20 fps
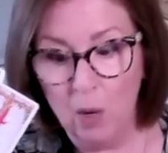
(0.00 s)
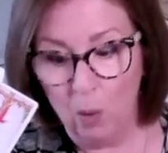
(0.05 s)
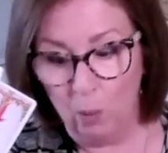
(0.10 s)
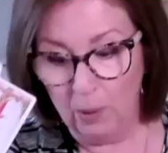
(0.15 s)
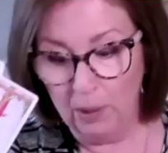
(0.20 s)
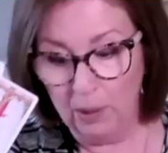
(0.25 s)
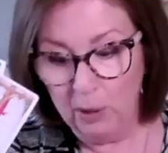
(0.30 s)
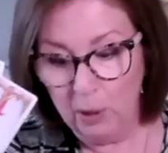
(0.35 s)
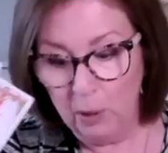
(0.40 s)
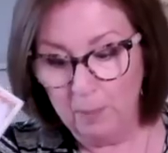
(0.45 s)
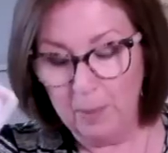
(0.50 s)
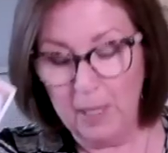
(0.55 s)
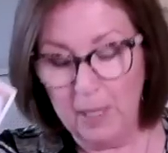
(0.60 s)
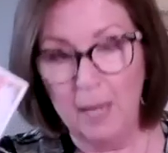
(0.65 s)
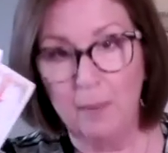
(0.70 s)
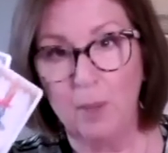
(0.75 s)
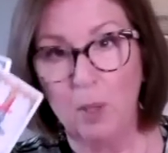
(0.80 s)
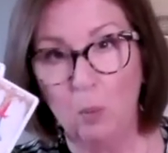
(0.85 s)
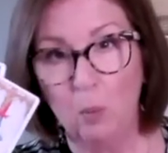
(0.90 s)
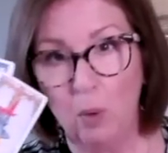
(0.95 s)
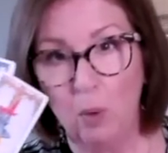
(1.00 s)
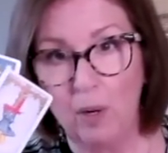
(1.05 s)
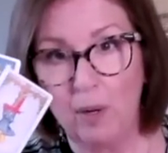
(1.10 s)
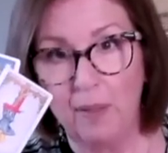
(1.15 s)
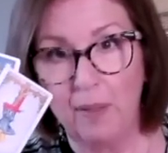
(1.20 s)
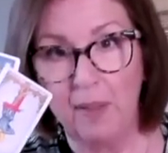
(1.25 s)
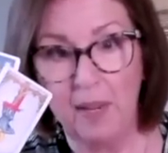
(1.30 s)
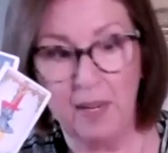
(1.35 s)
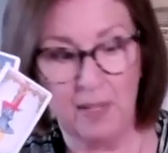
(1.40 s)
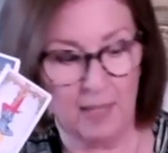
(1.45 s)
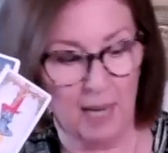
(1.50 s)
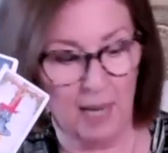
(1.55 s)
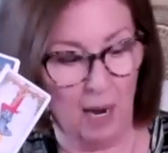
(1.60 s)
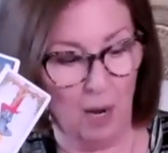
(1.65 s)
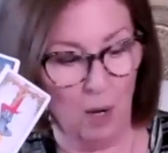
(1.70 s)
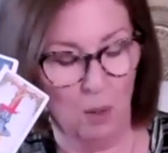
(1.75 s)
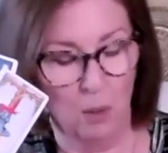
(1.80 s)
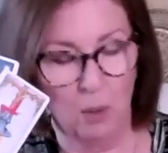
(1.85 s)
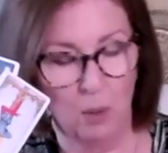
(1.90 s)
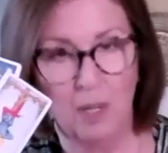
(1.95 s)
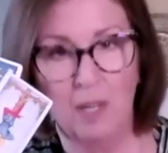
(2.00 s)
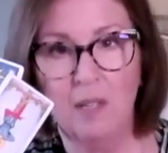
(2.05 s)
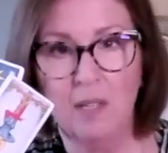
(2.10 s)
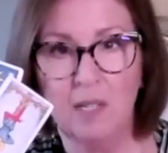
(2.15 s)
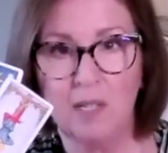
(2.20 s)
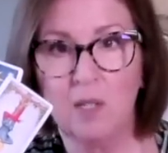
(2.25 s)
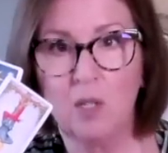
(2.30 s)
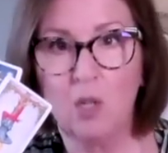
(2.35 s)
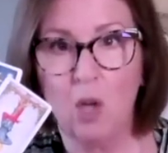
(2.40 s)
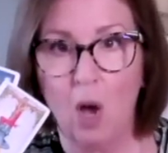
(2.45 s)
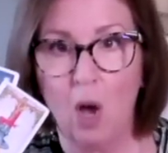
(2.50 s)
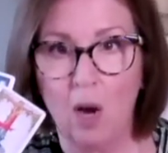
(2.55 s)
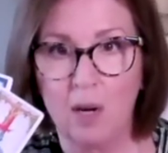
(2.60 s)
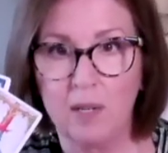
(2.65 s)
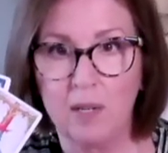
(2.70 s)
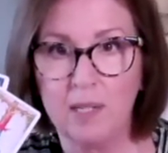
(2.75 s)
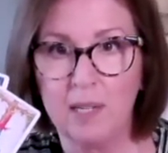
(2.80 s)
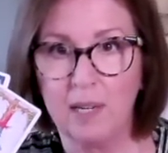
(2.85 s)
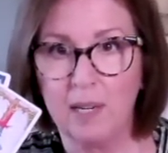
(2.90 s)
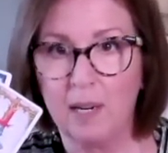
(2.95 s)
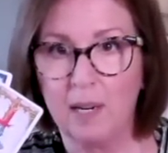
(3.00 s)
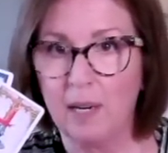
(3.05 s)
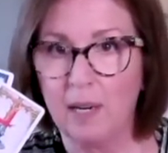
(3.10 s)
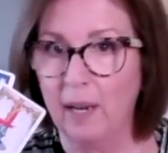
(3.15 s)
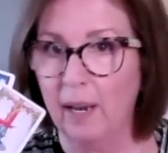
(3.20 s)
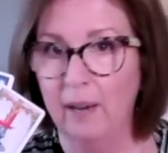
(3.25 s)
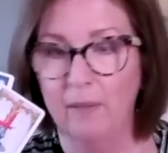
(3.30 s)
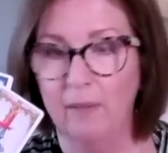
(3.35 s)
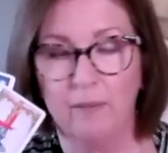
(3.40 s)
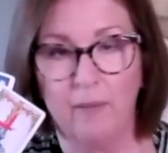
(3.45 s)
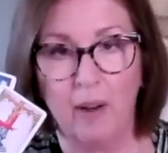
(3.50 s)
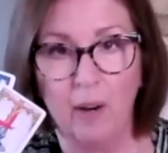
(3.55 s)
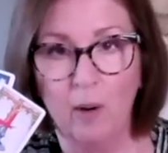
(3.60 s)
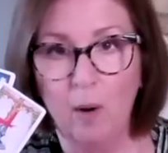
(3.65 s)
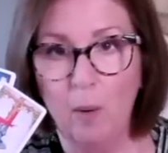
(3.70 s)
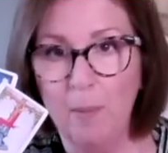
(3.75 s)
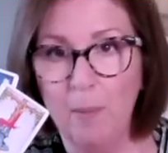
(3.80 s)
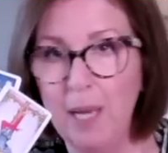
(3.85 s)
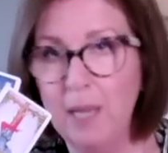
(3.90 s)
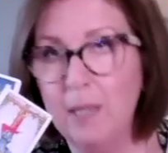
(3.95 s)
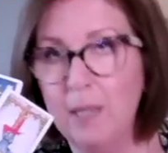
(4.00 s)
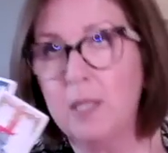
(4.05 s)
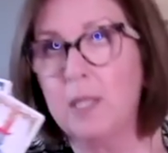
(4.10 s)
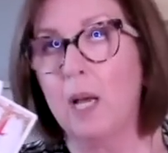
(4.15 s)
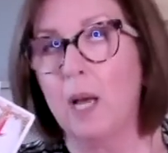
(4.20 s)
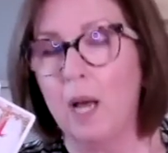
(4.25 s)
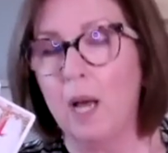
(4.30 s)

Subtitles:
Will you be able to work things out in this toxic environment?